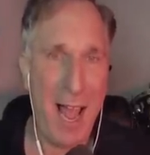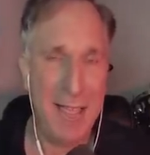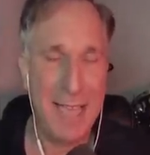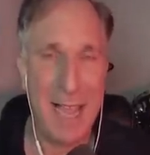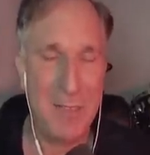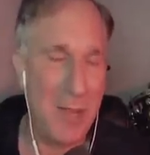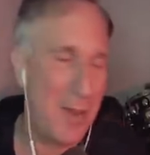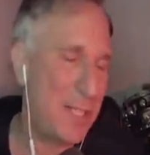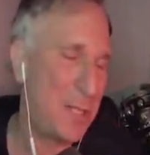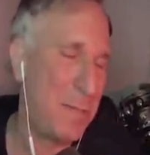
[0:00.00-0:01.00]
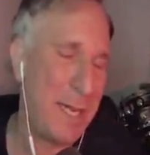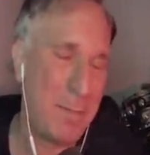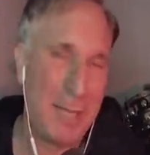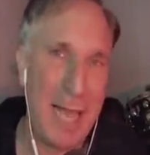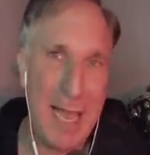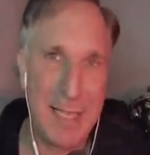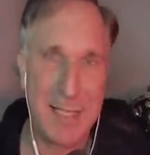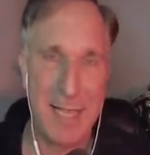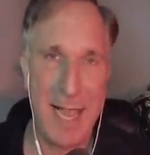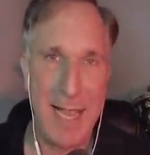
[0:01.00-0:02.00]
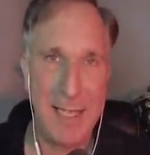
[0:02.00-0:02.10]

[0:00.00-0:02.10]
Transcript: it. This has been a blast. And